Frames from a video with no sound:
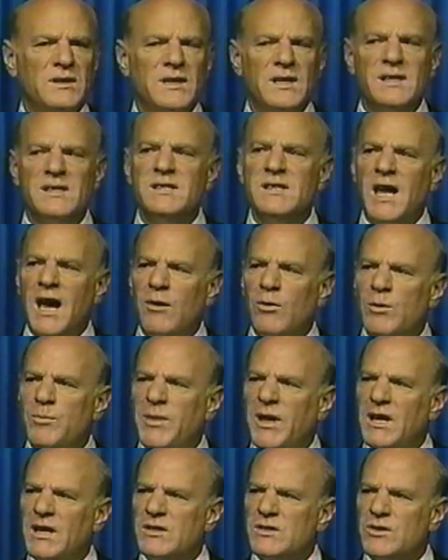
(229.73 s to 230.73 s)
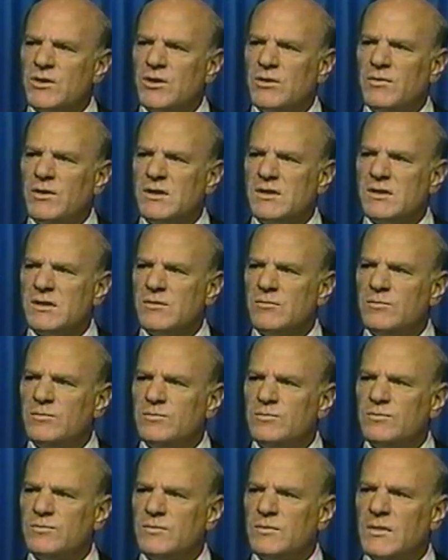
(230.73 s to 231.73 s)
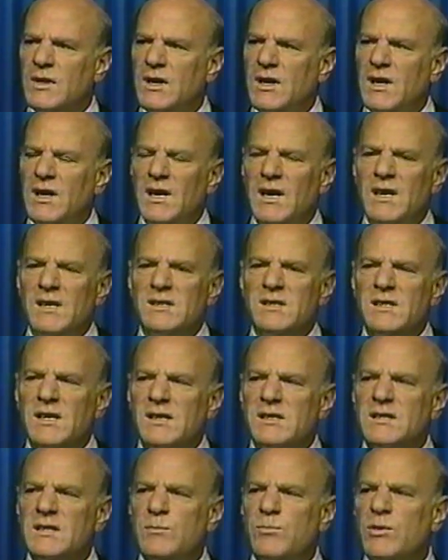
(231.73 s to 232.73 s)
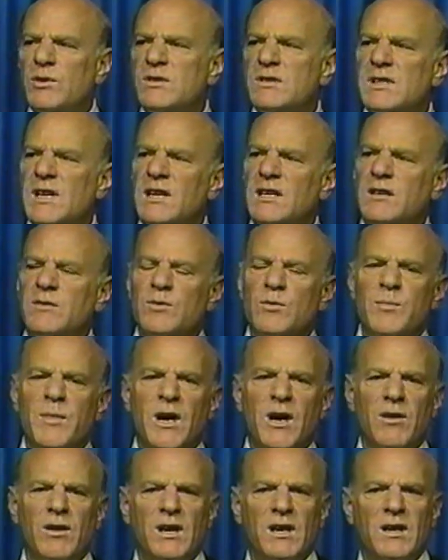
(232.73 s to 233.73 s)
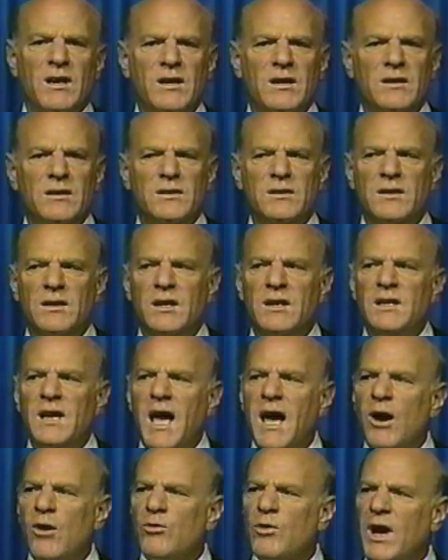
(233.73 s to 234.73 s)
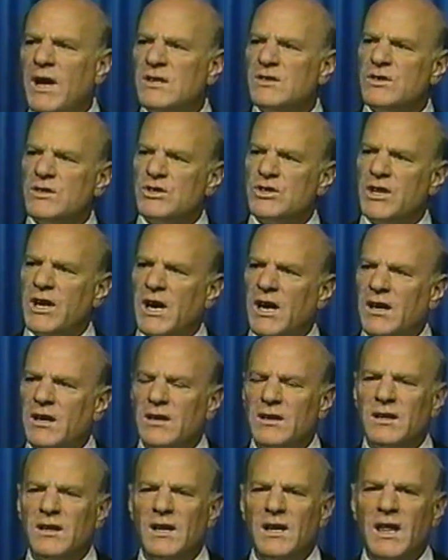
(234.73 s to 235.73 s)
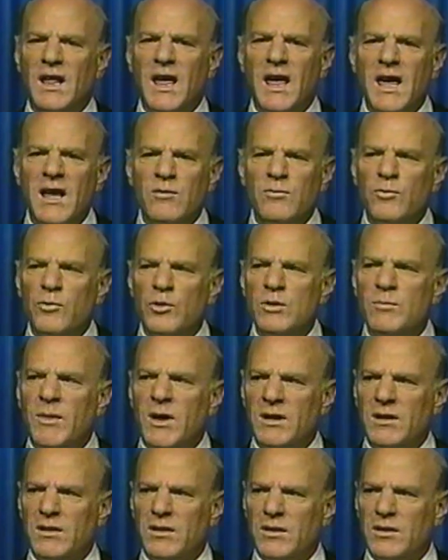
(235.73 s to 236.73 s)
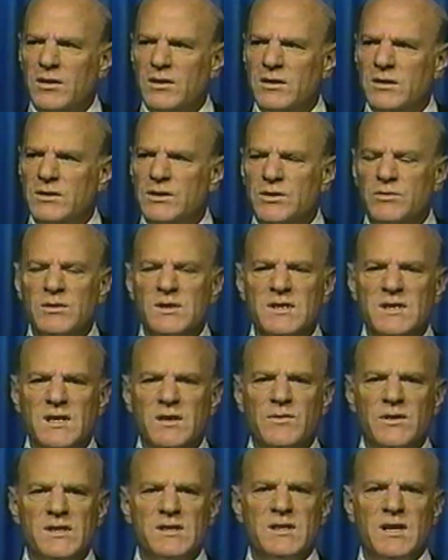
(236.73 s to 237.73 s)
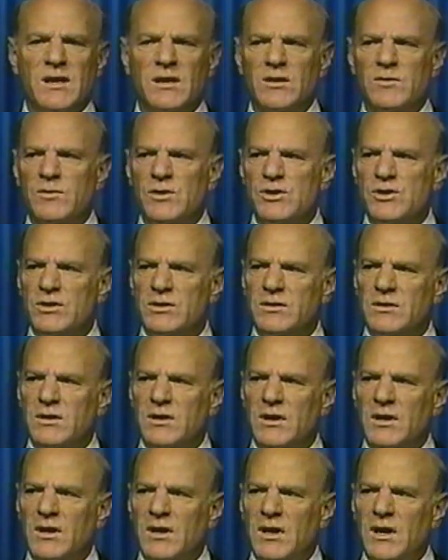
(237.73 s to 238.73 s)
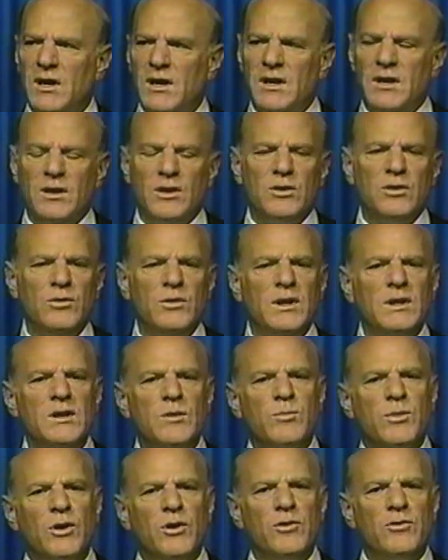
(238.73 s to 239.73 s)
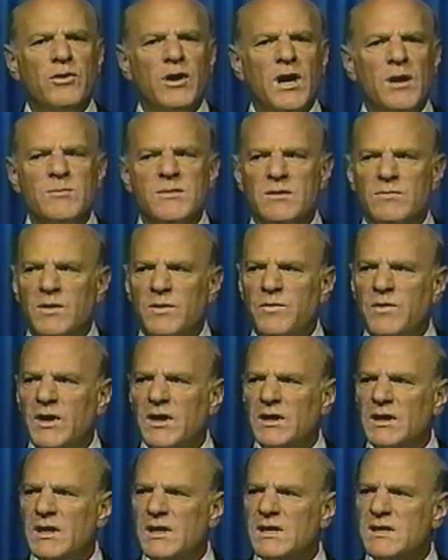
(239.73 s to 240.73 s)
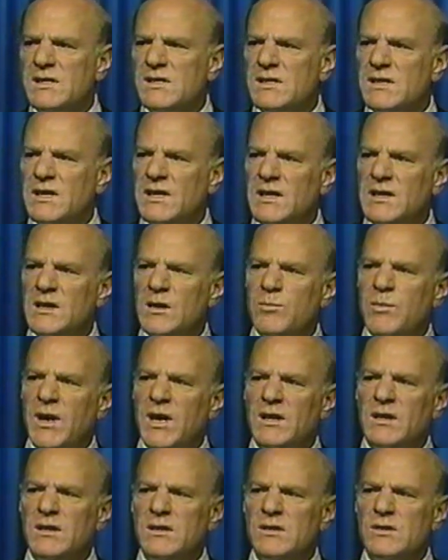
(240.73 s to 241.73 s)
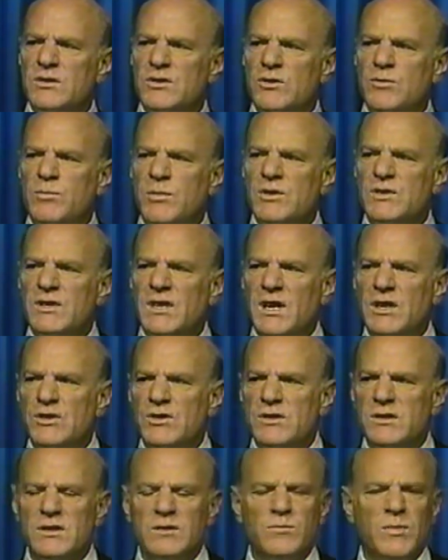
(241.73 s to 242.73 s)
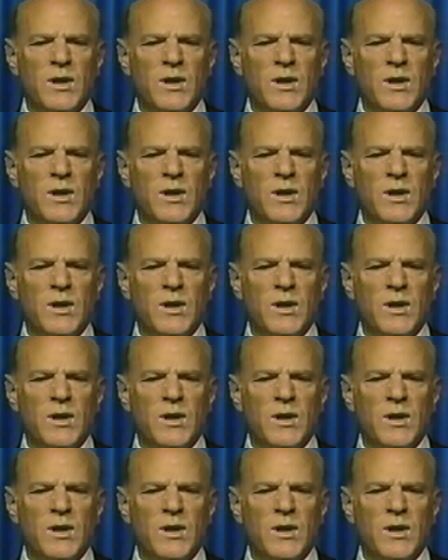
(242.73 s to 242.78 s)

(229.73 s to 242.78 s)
is now a pay service. 60% of America now writes a check every month to receive its television, including the programs of affiliates, independents, superstations, and